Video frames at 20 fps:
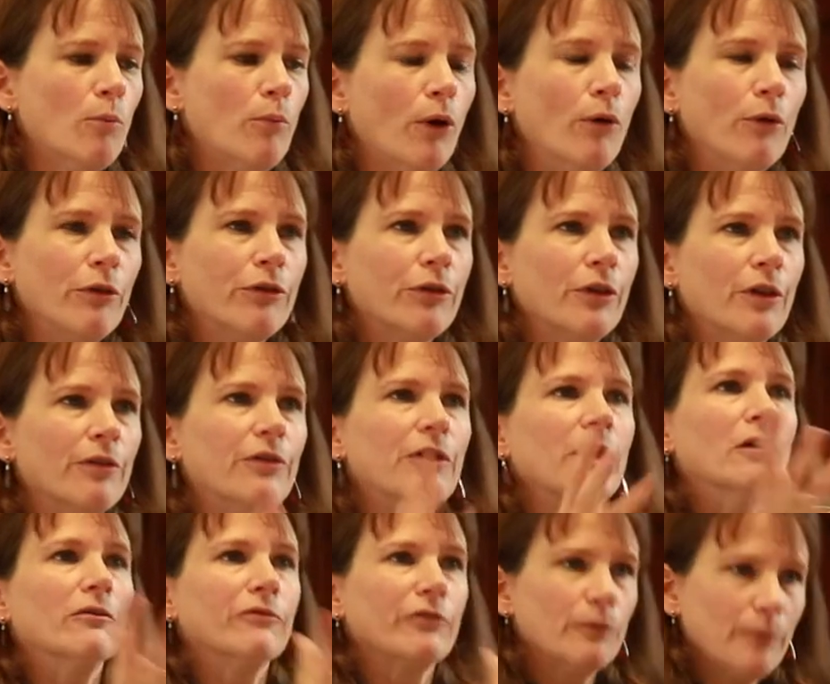both
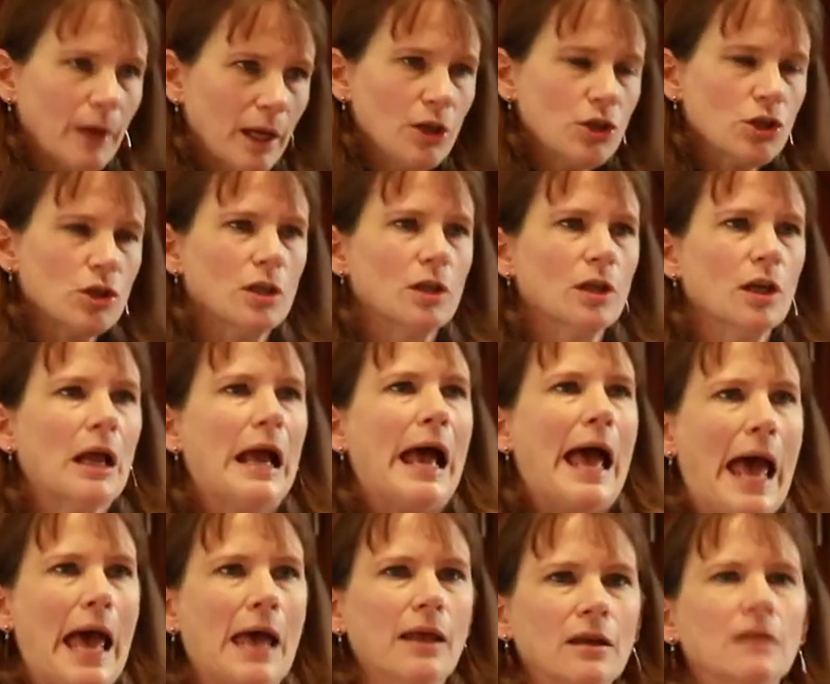the information
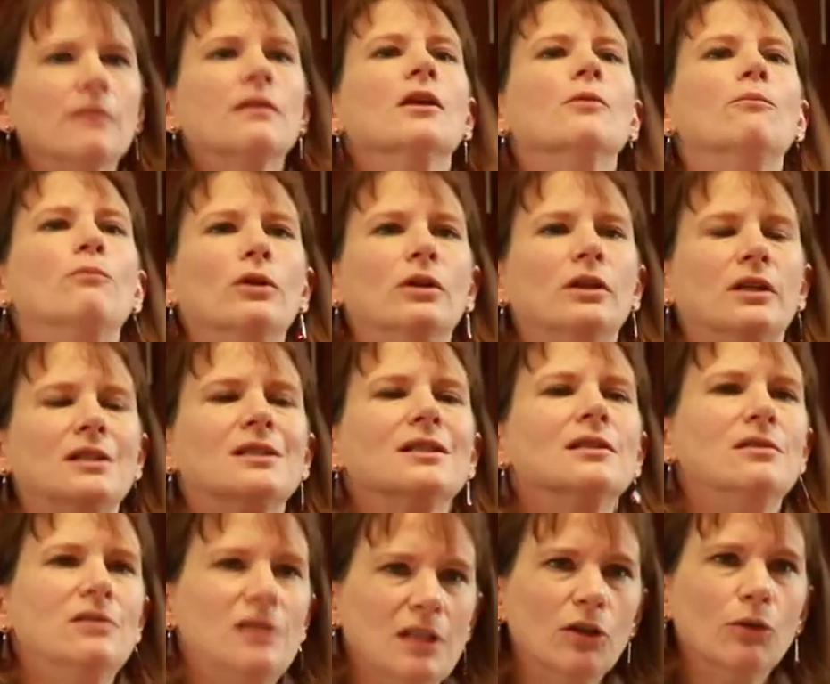and the ability
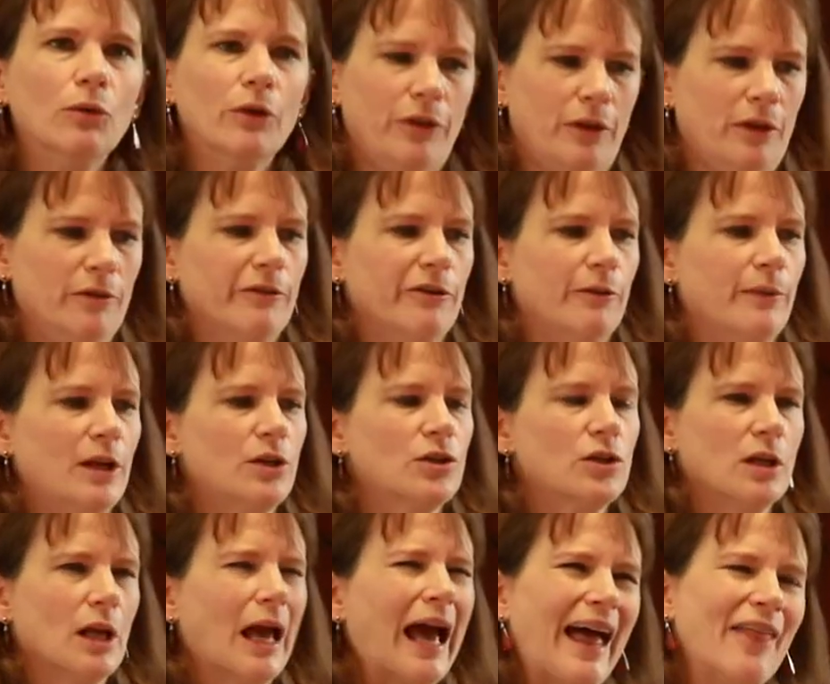to deal with the
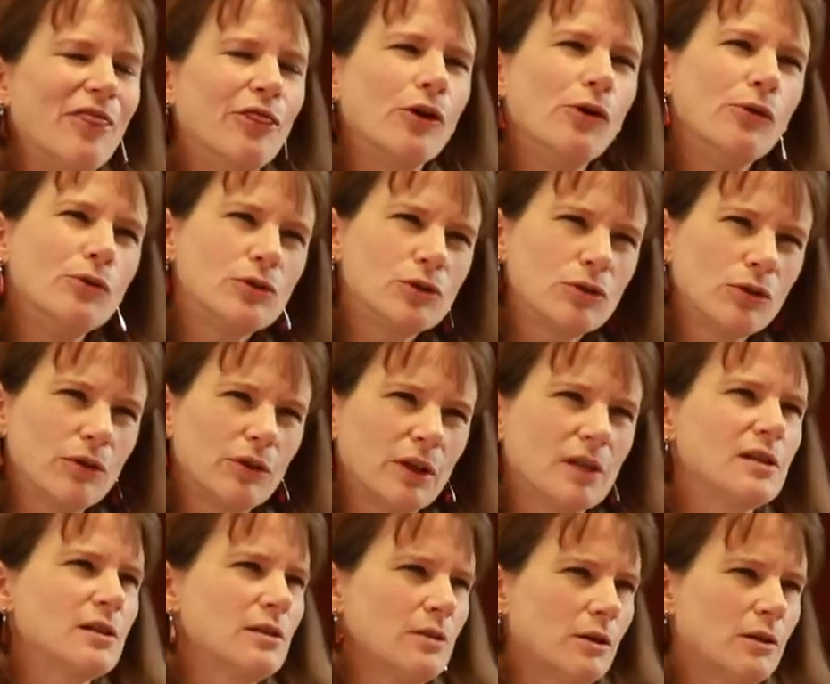information. And those two
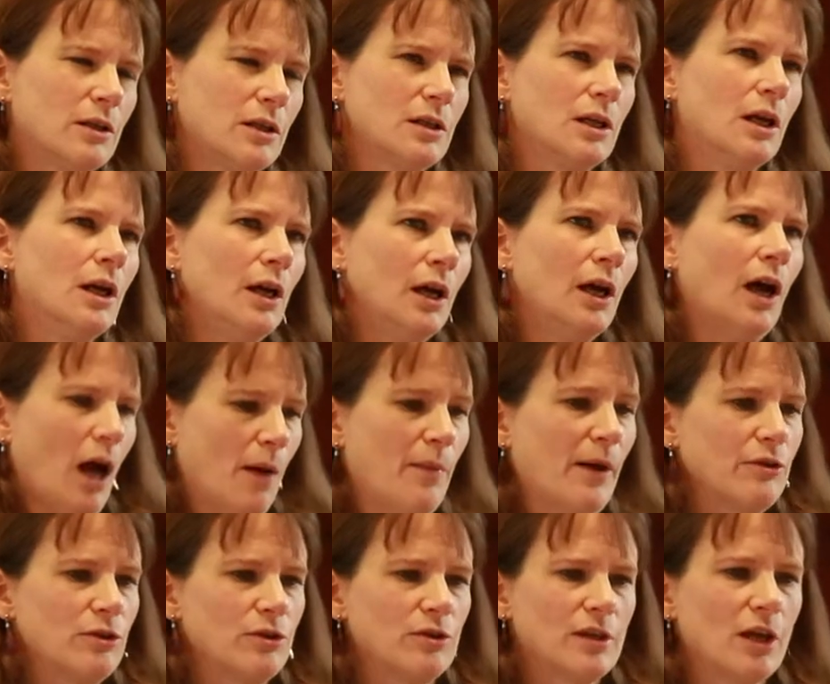things started
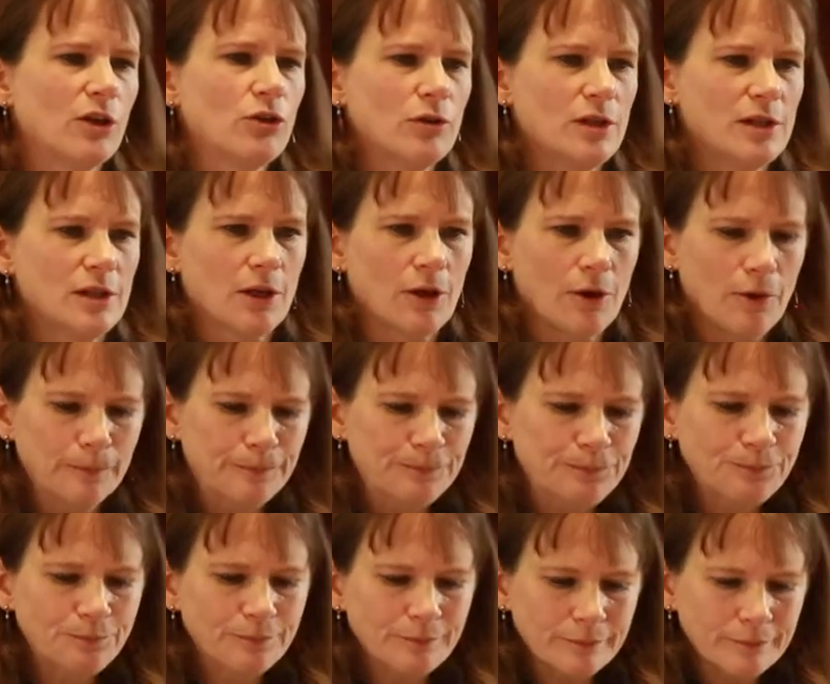about two centuries ago.
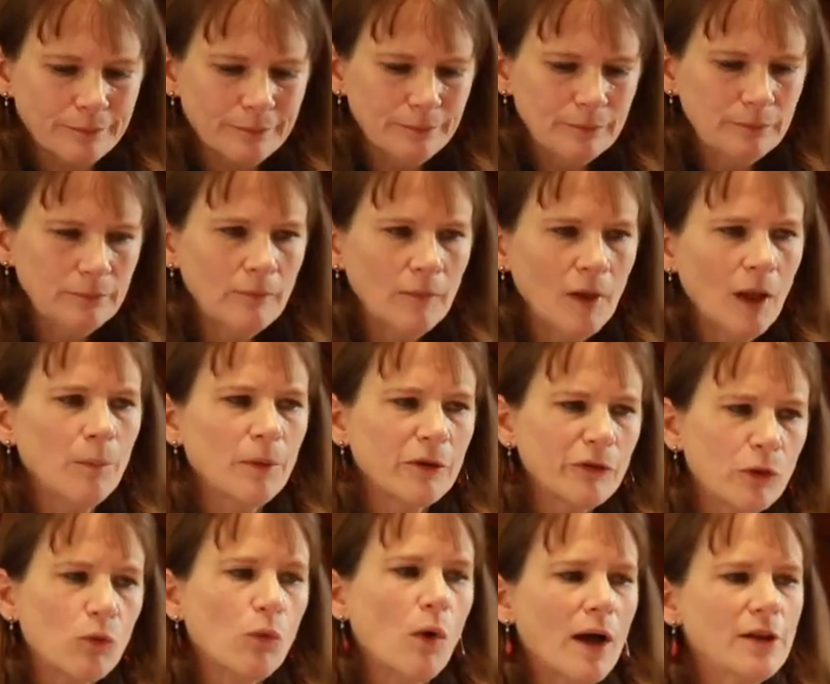But
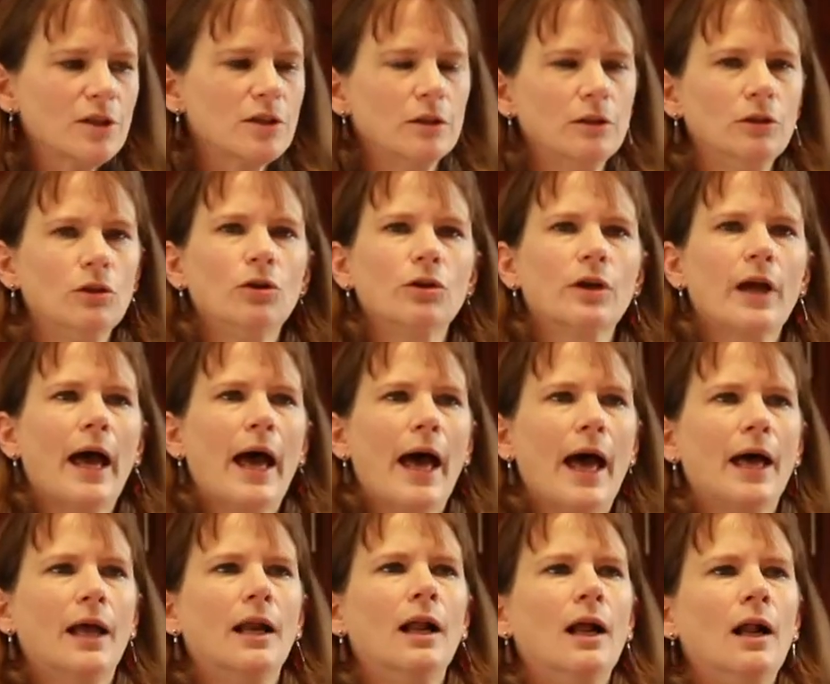if we want to look
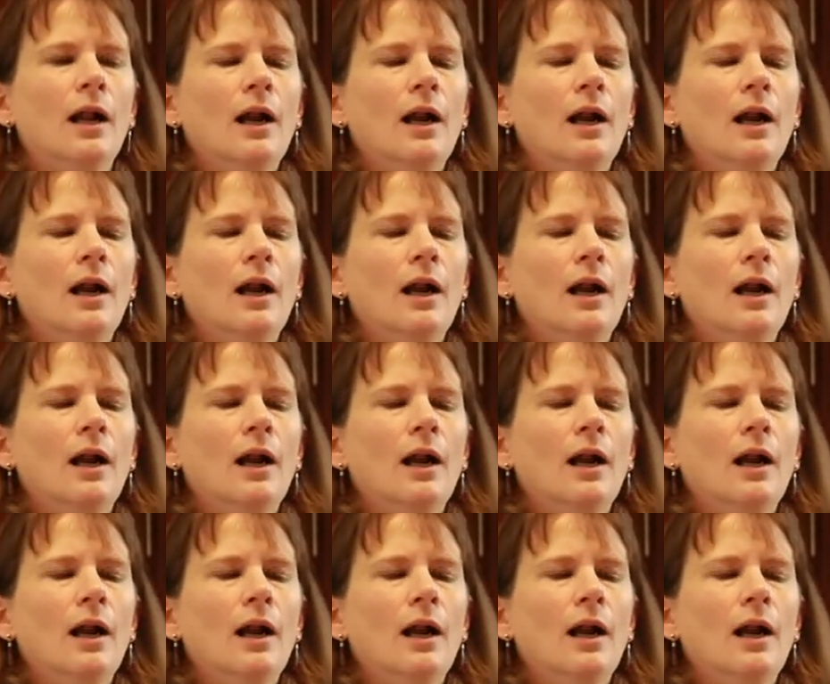at